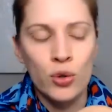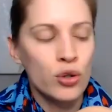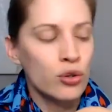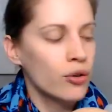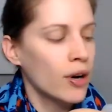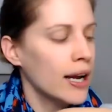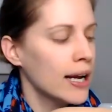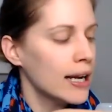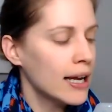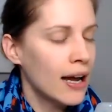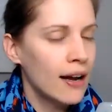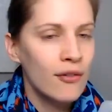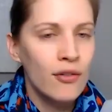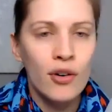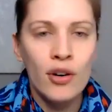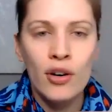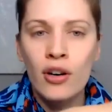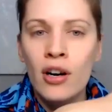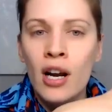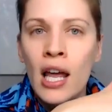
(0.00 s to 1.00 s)
tray
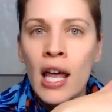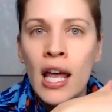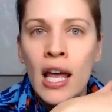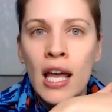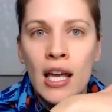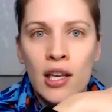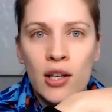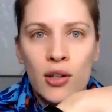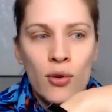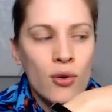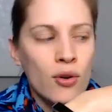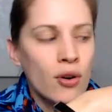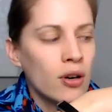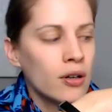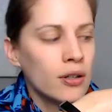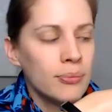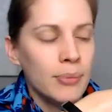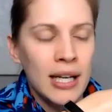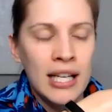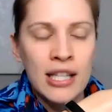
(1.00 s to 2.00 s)
cover,
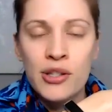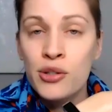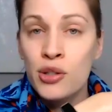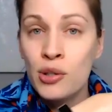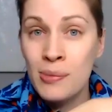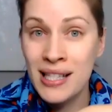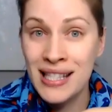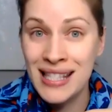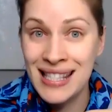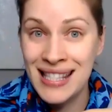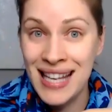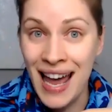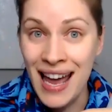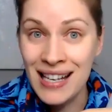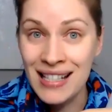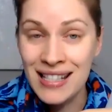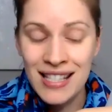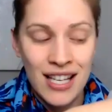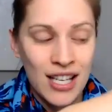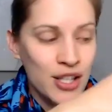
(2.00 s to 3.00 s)
your instrument set.